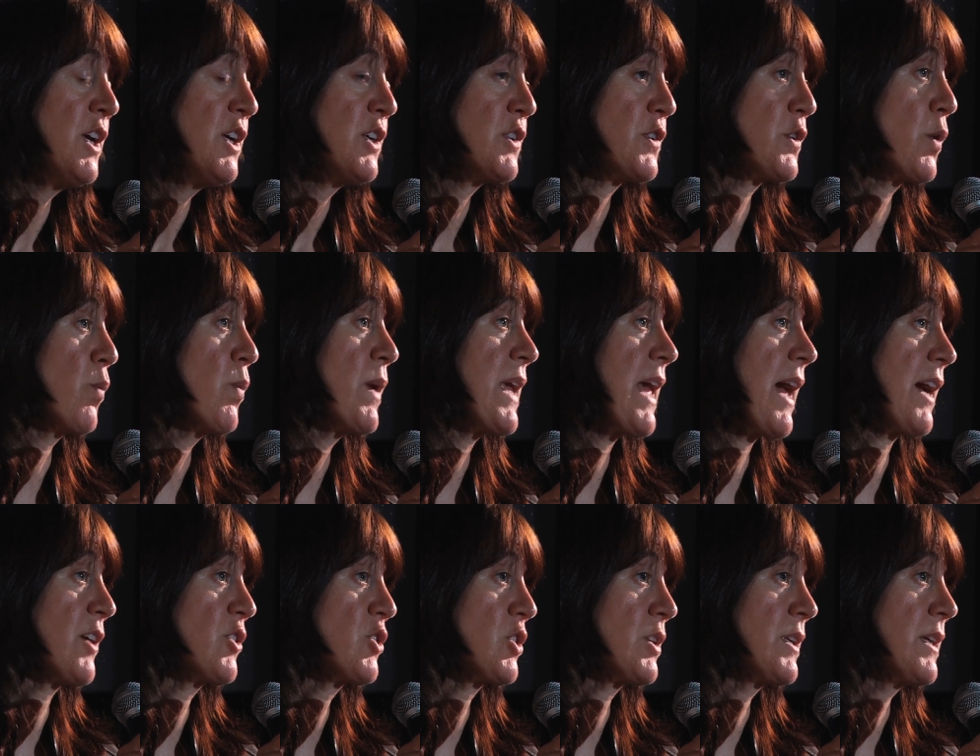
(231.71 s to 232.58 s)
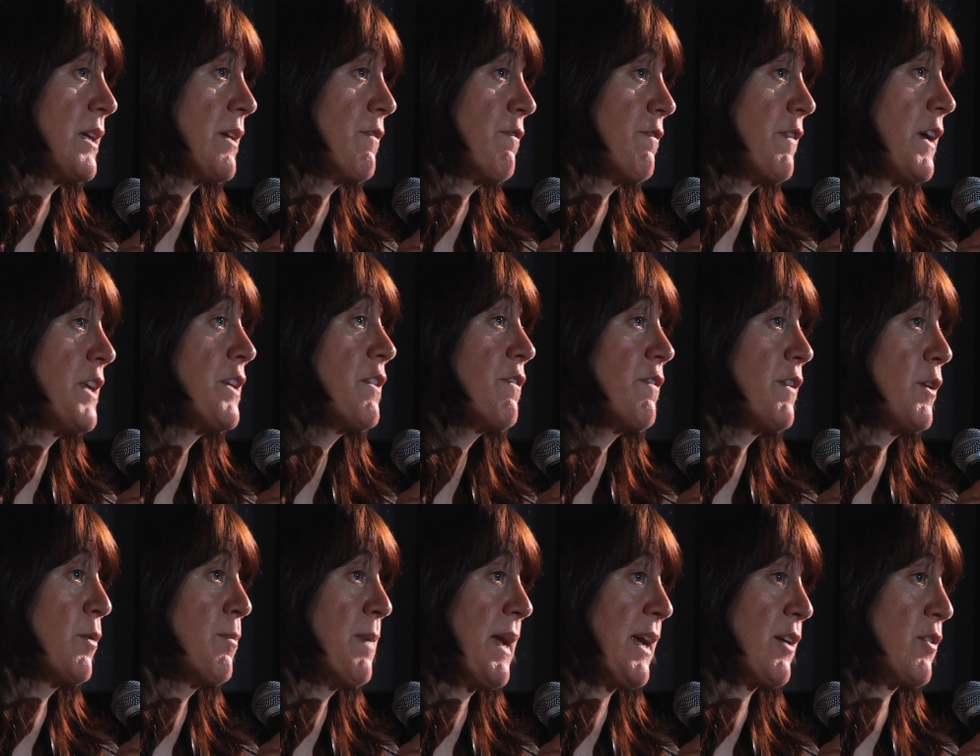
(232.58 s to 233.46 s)
So we actually fund
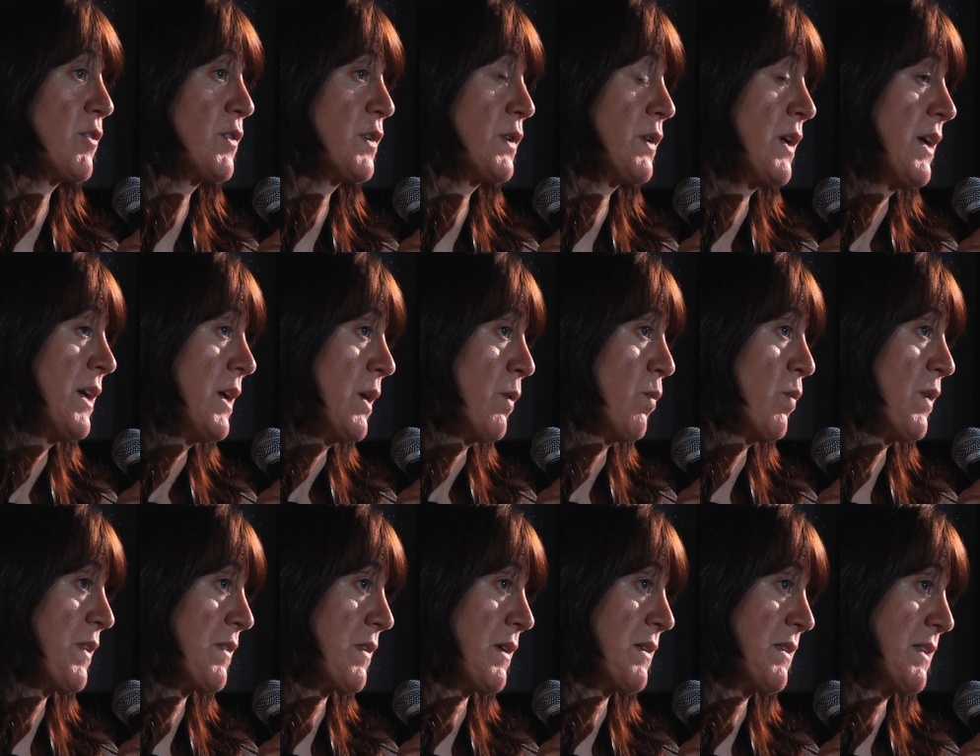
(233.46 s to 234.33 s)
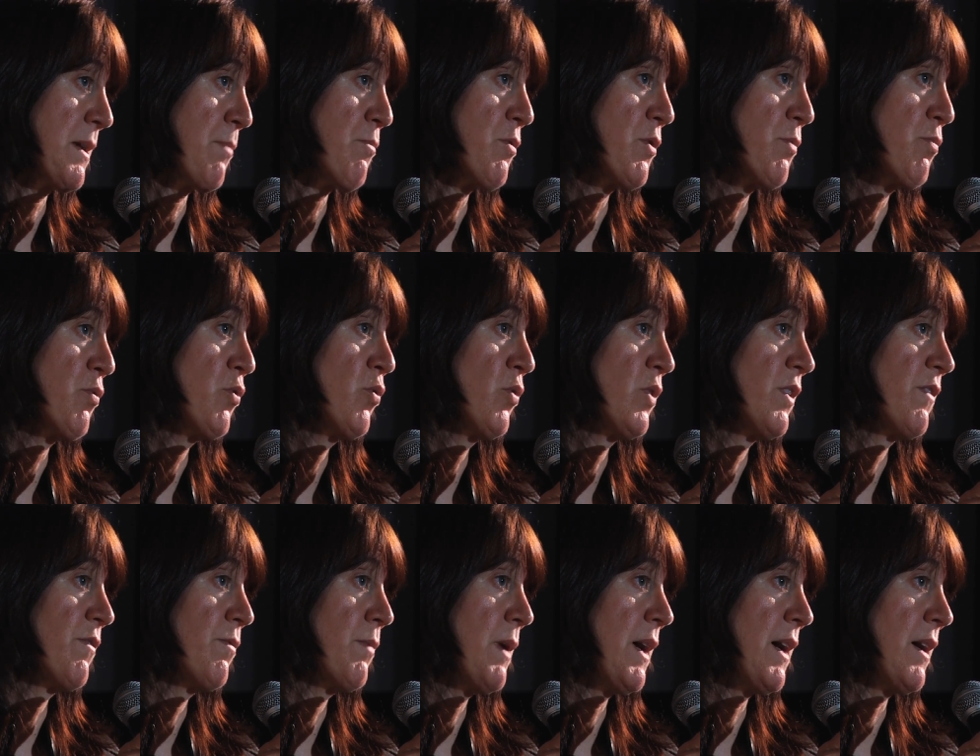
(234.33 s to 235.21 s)
filmmakers with a separate pool
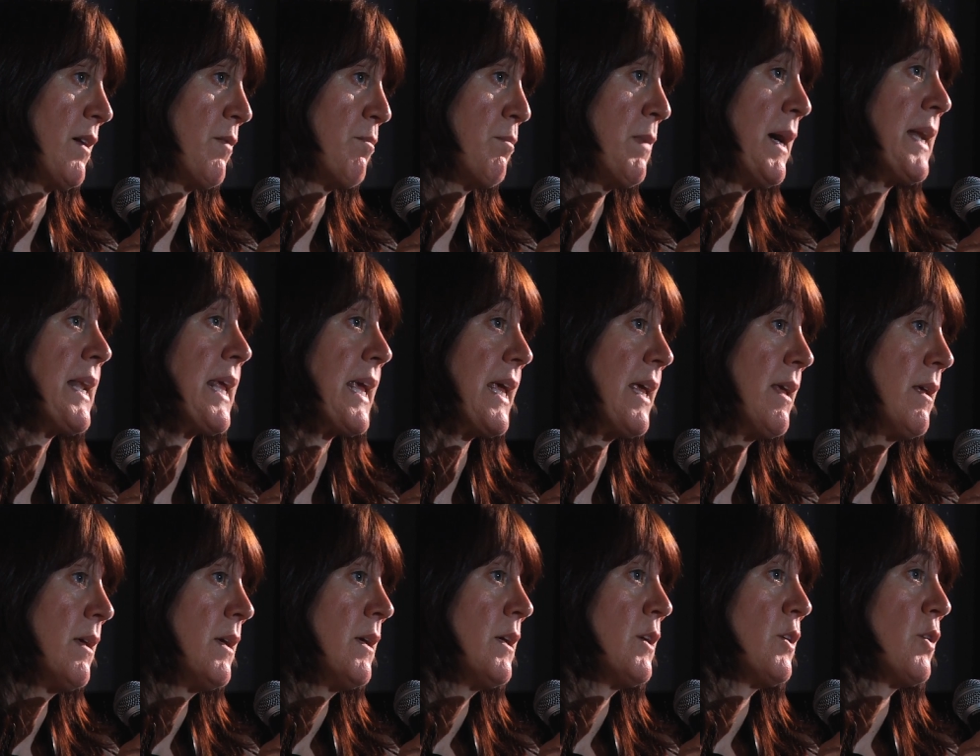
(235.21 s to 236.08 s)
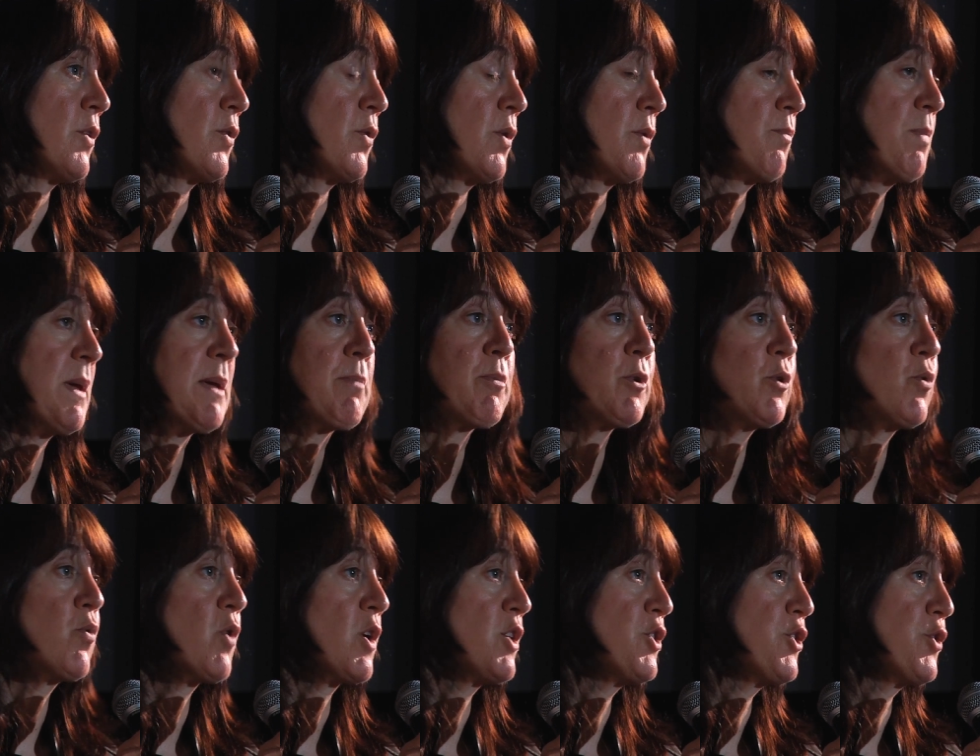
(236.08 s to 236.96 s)
of uh, money people
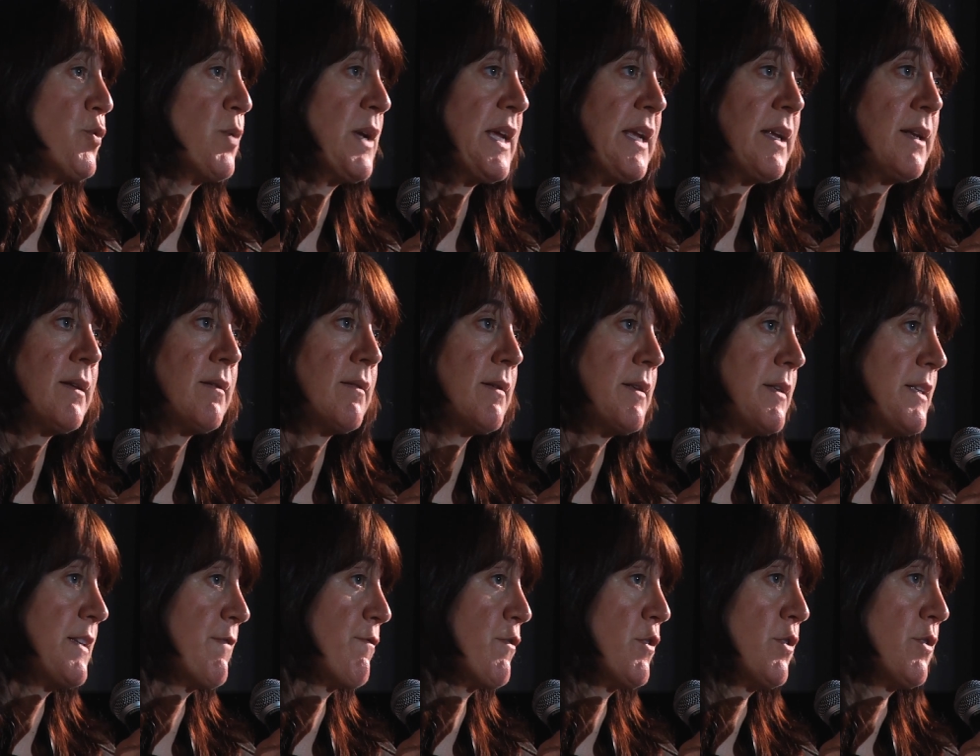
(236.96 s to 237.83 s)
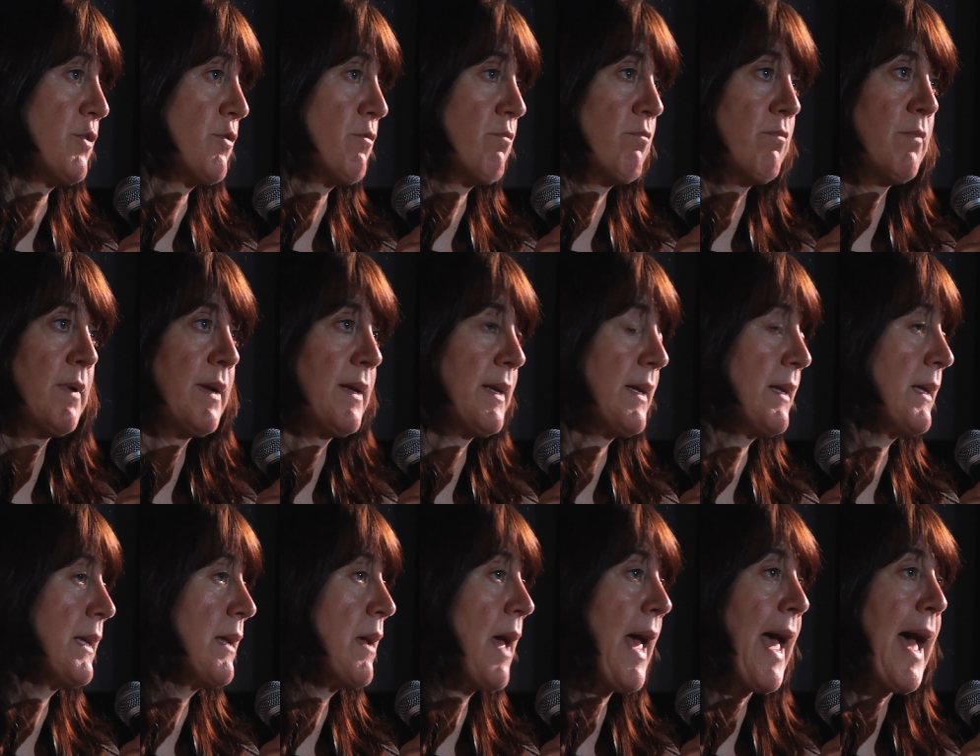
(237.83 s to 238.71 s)
who are doing different uh,
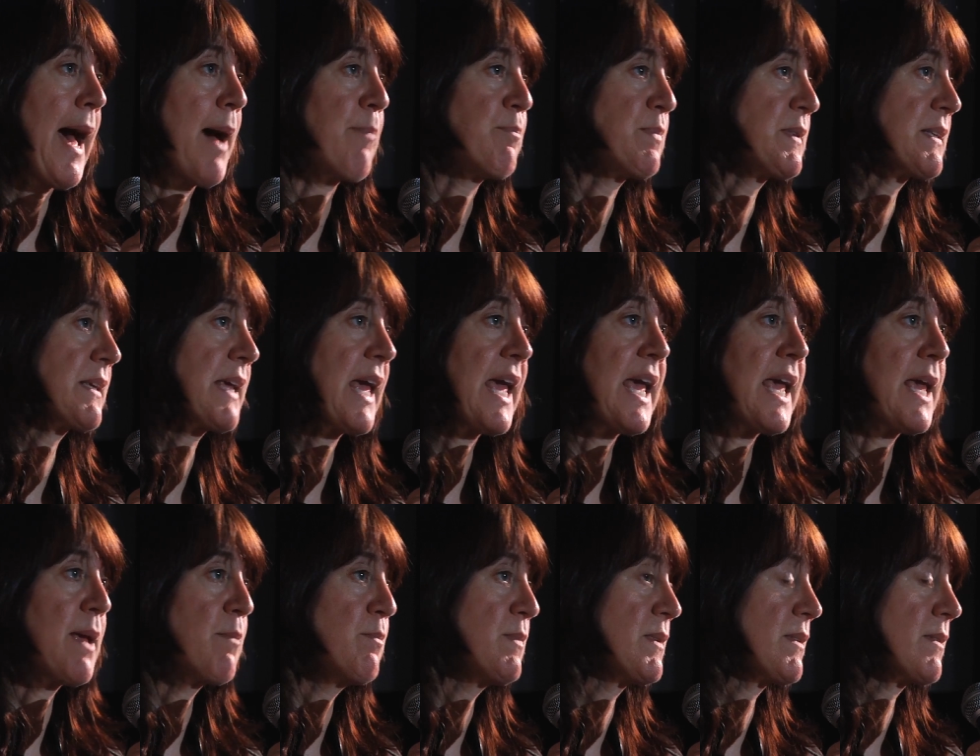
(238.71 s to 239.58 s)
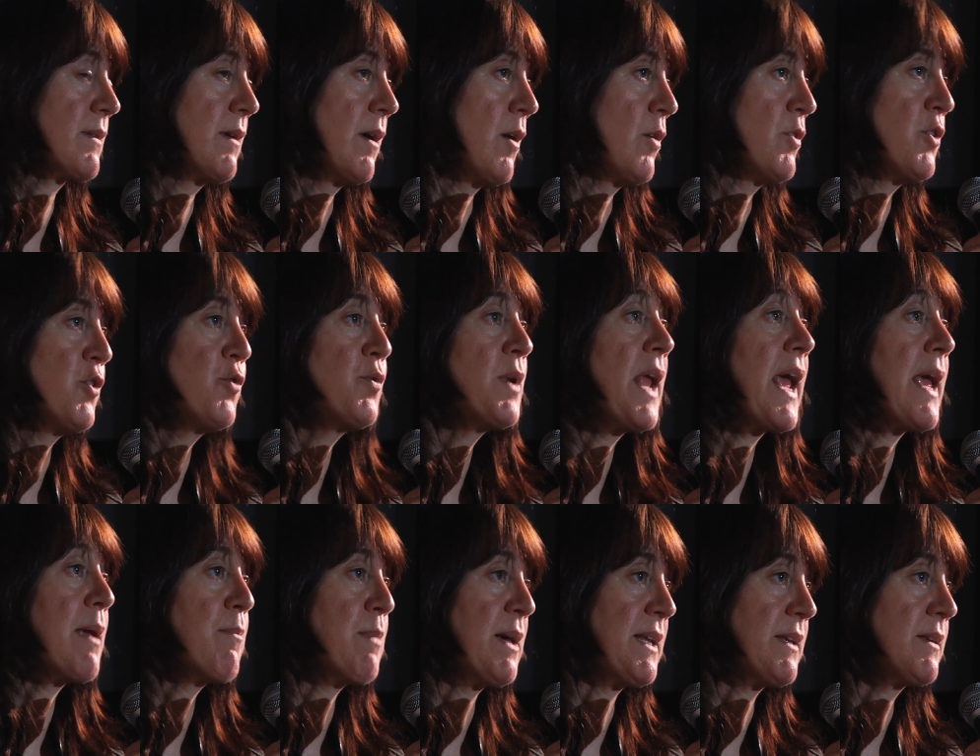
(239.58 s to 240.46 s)
apps, games, you
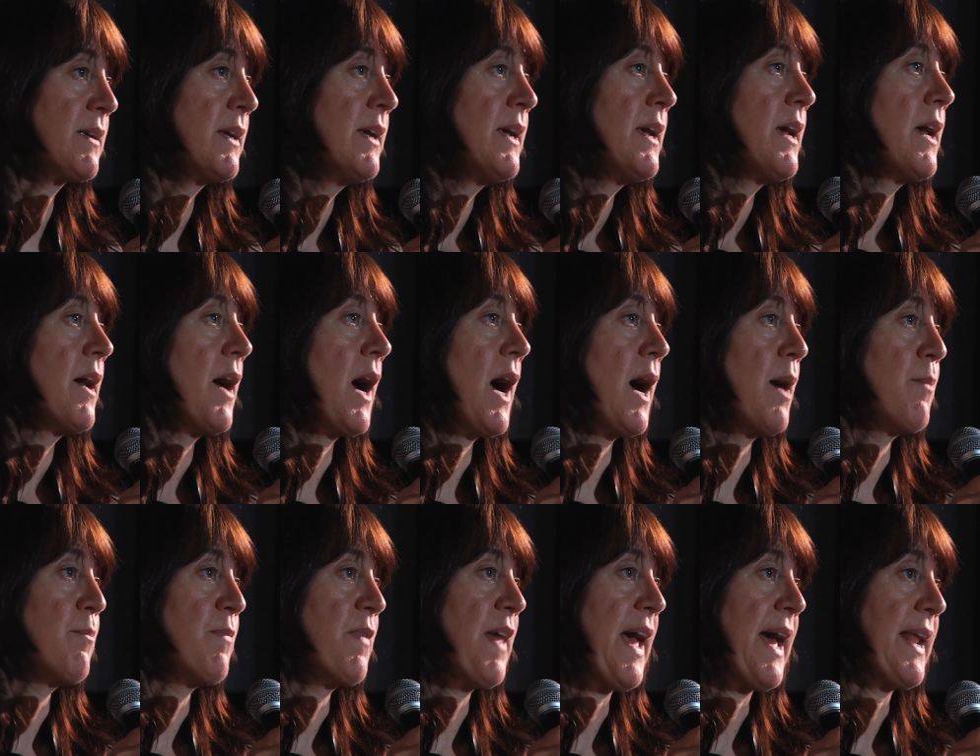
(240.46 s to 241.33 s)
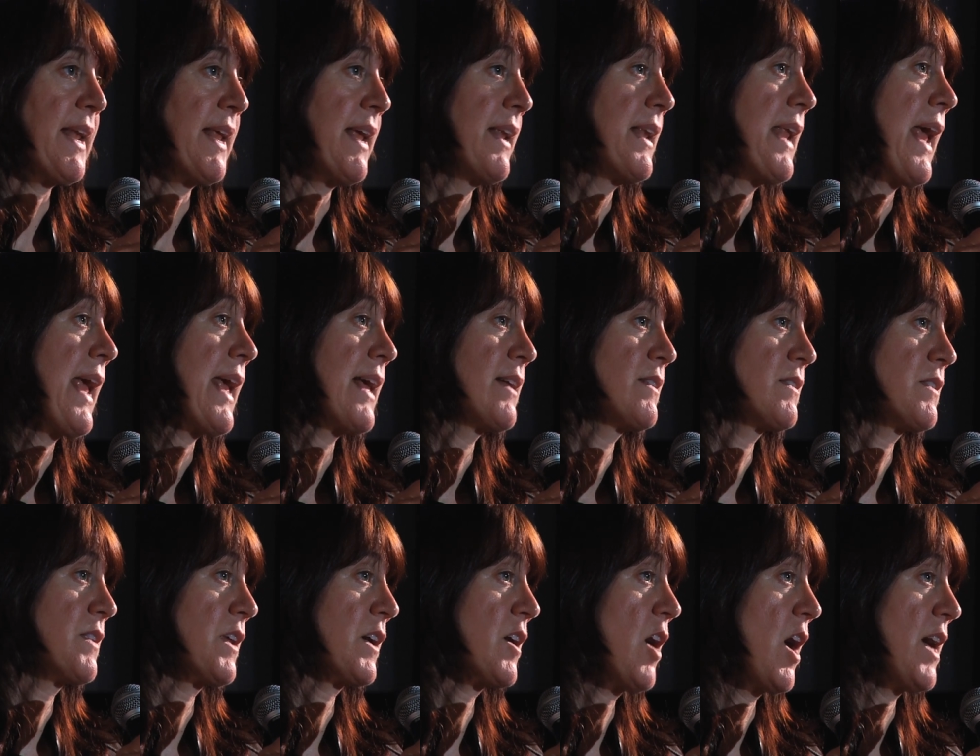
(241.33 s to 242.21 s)
name it, um, that enhance
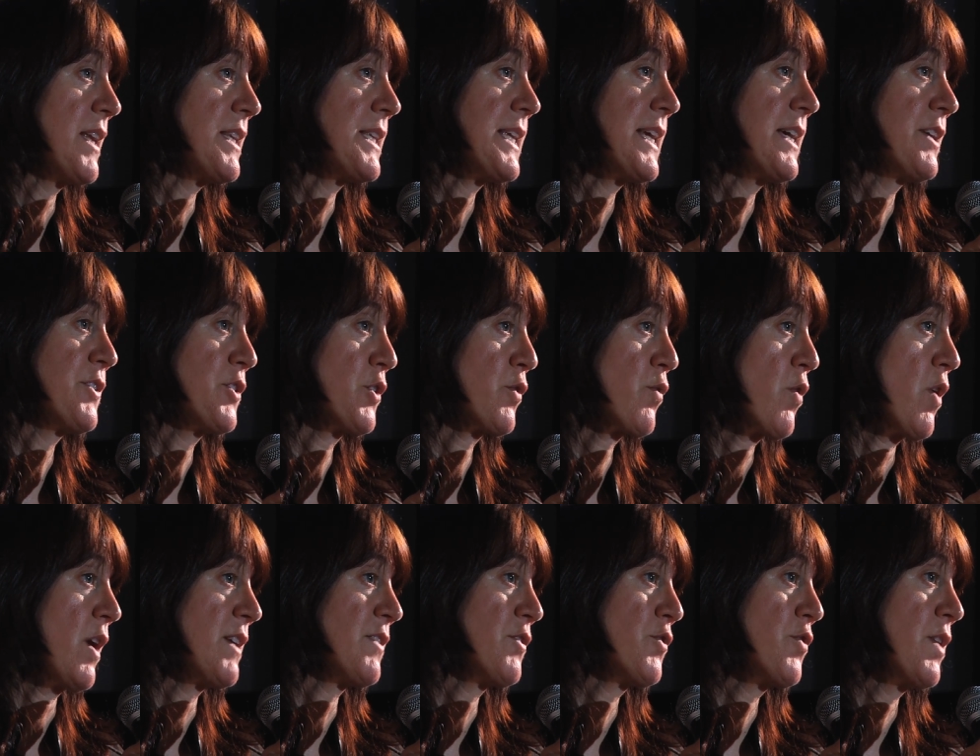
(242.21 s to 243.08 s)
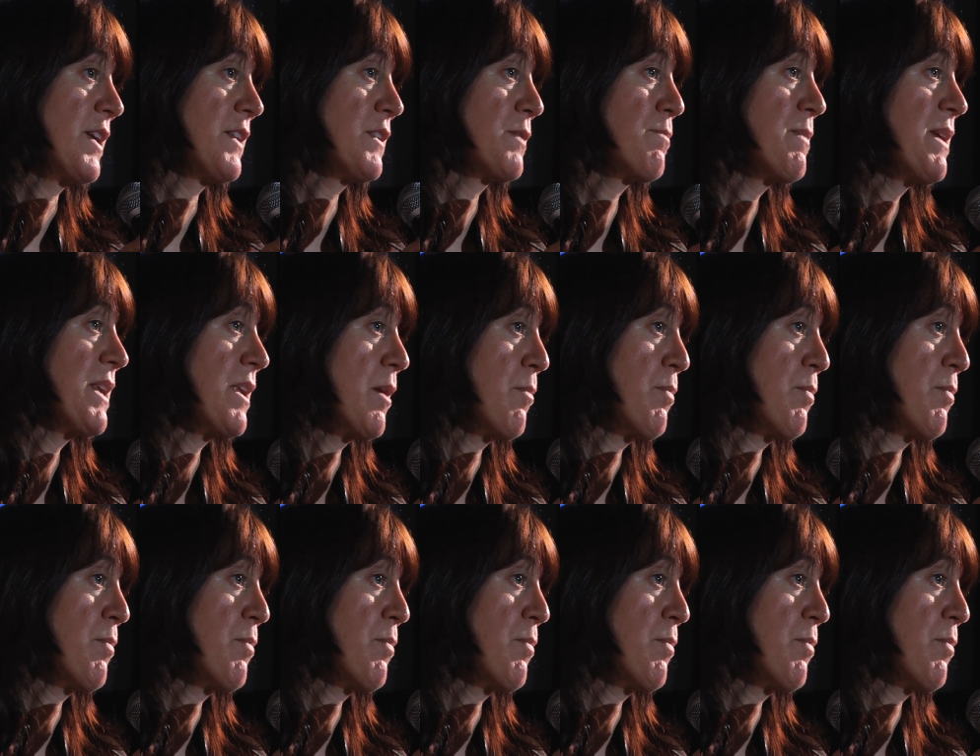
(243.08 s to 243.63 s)
the content across transmedia